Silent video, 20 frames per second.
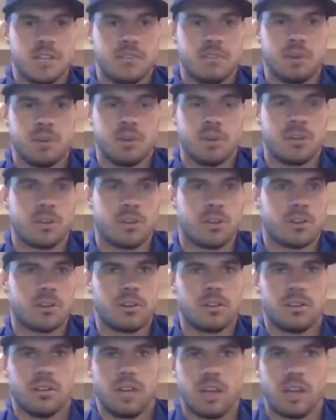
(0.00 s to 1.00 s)
both are
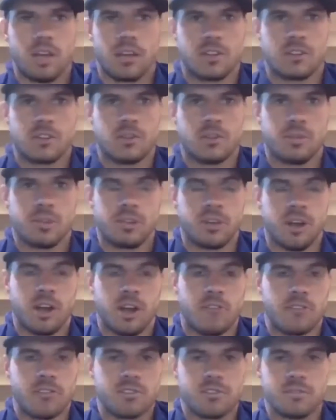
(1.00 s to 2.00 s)
uh, extremely good
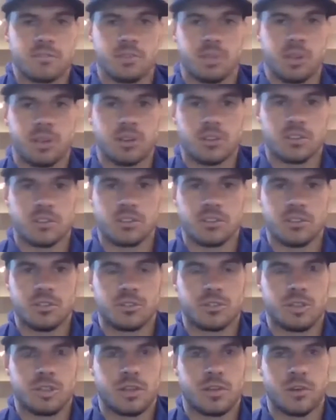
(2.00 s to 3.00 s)
offensive players, too,
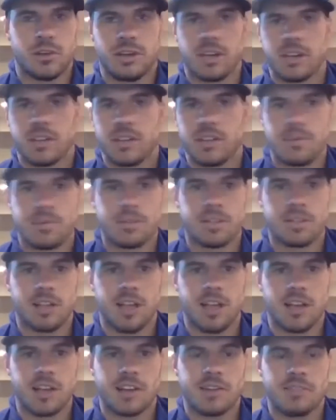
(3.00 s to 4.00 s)
so they want to get them in the
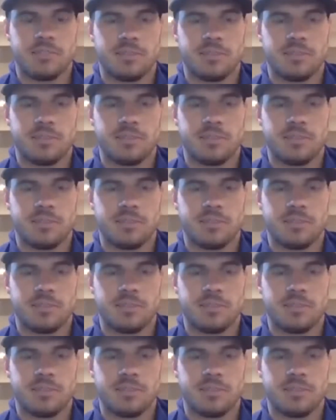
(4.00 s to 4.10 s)
lineup